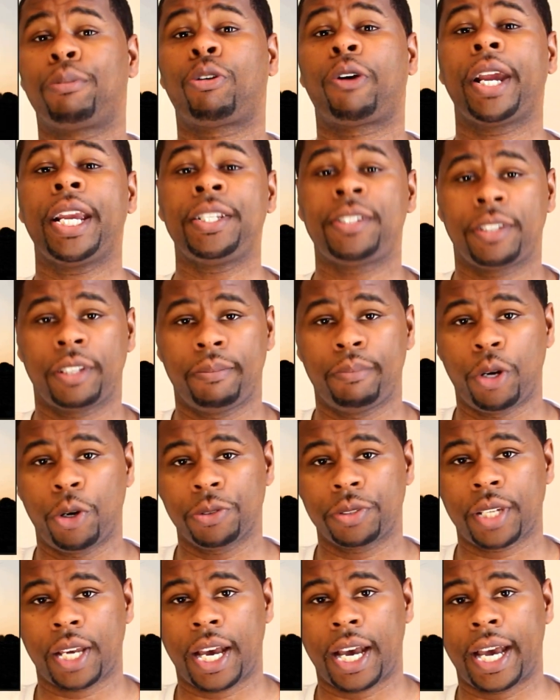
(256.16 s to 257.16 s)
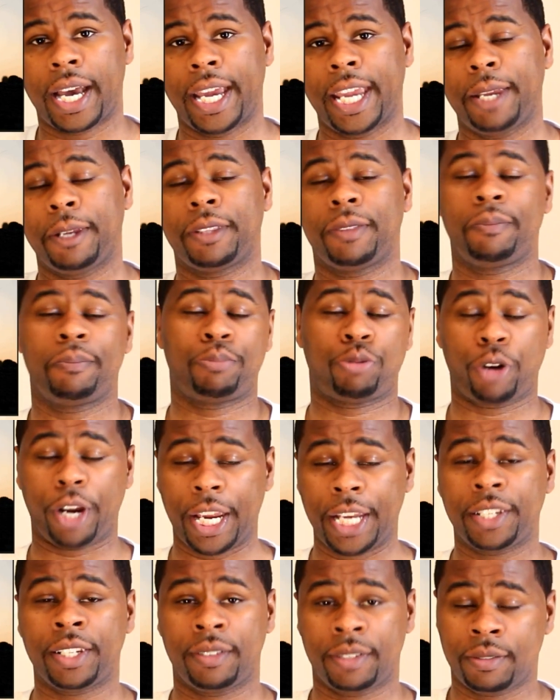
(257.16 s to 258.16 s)
pray to the Most High,
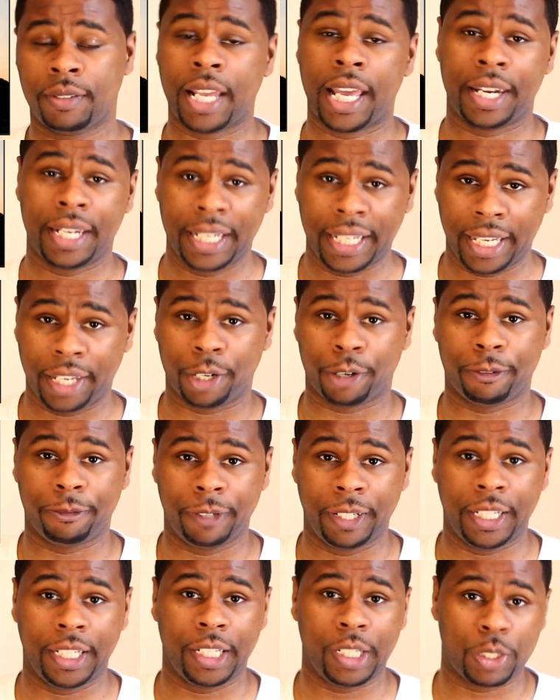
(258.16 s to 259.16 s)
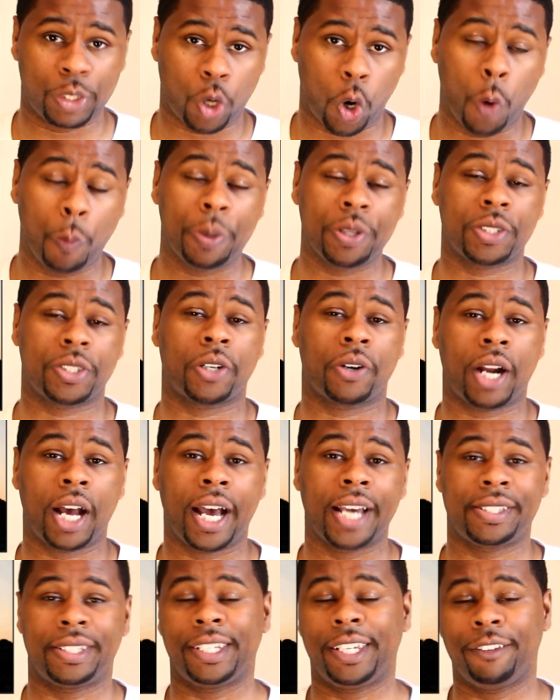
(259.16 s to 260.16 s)
pray that He intervenes, opens their
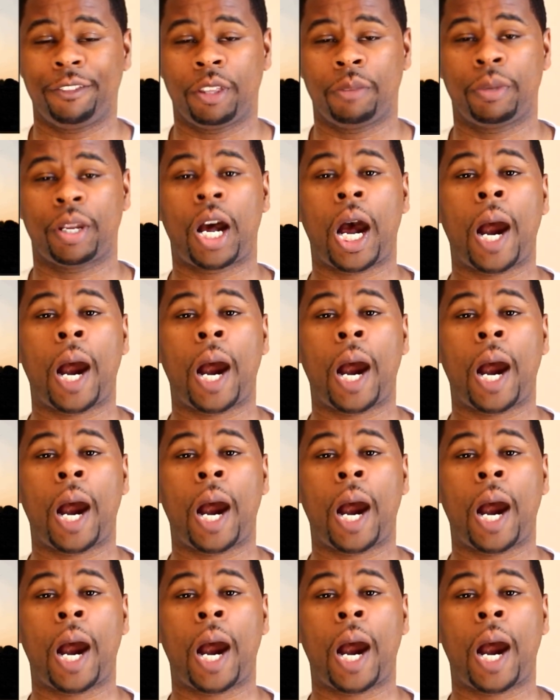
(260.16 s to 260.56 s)
eyes, and give them an